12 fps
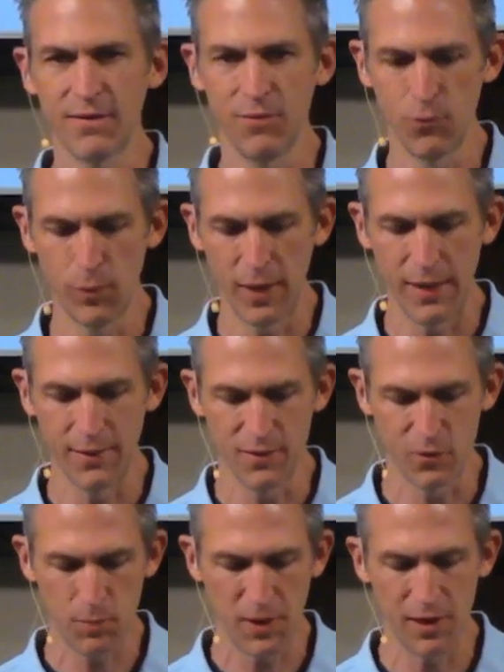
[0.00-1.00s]
of where
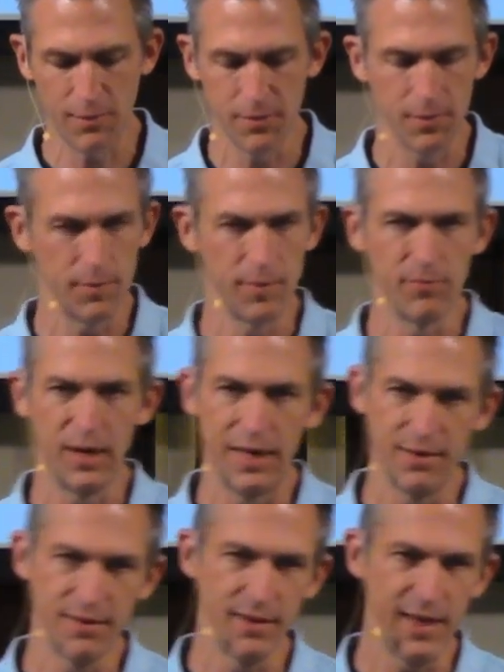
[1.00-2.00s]
this parable that we
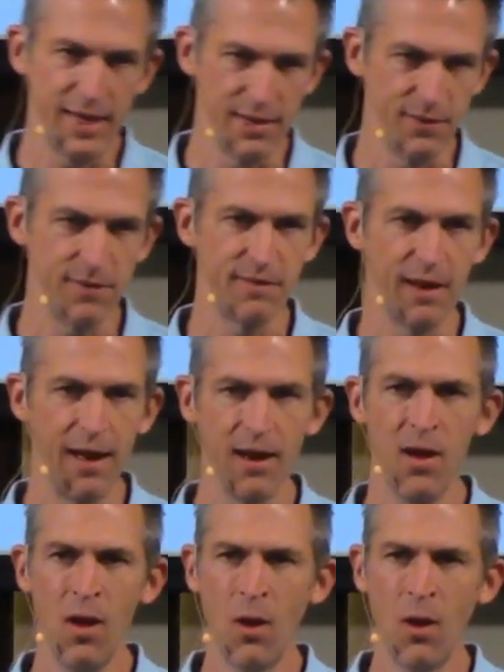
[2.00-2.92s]
read today is set?